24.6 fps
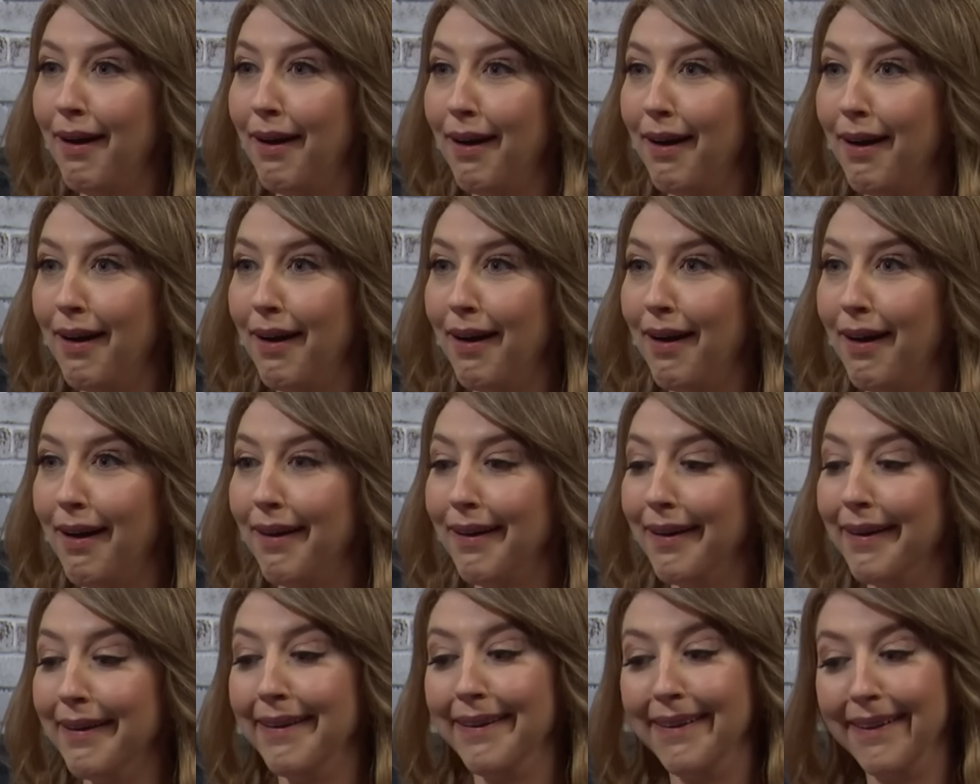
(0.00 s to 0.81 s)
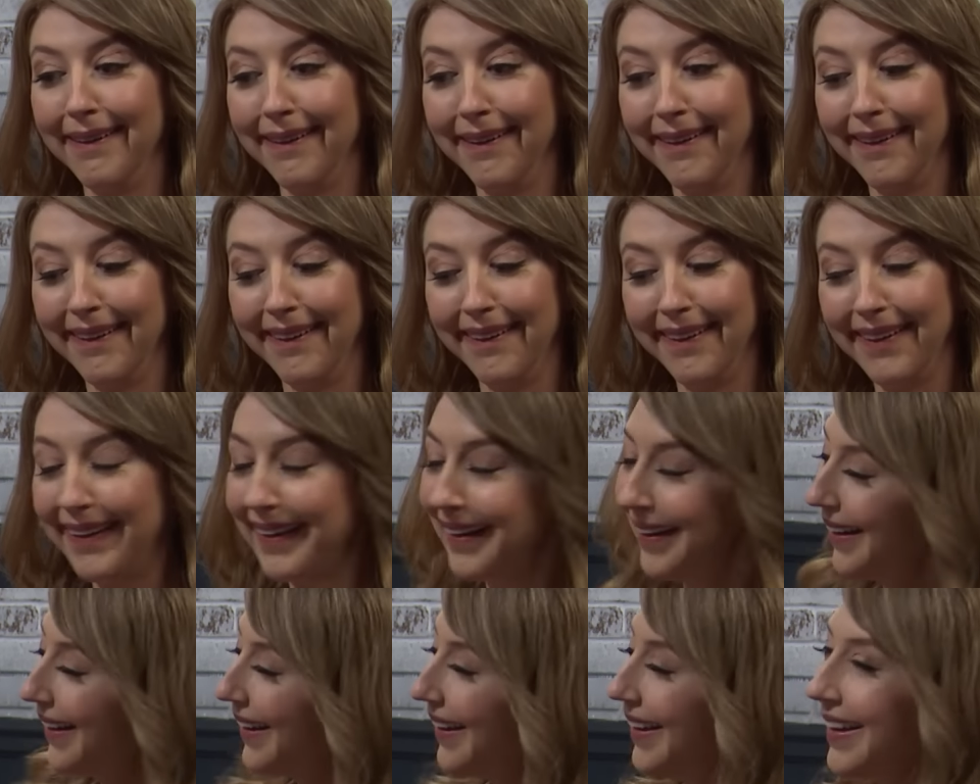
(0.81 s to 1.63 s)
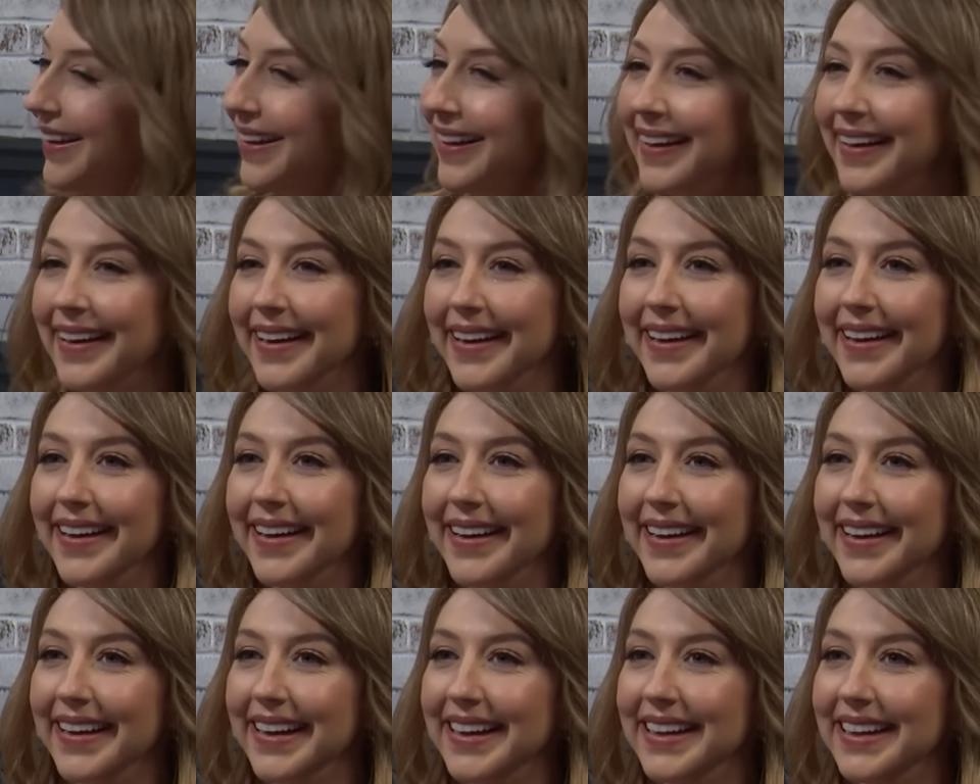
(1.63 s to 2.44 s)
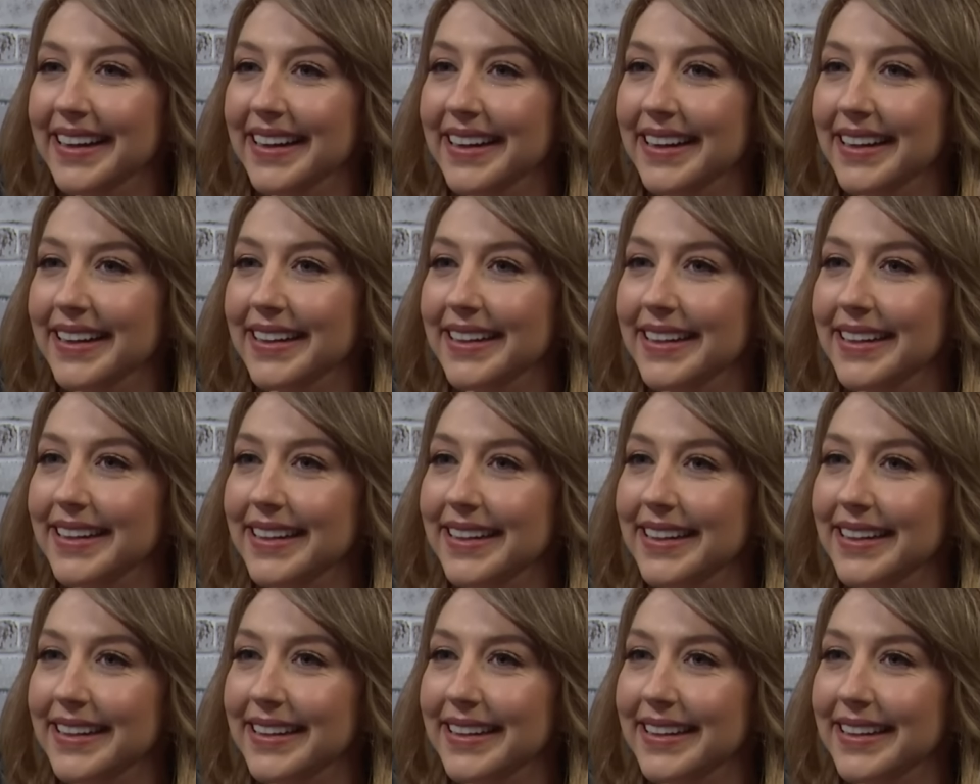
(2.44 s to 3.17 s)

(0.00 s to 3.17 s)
[no speech]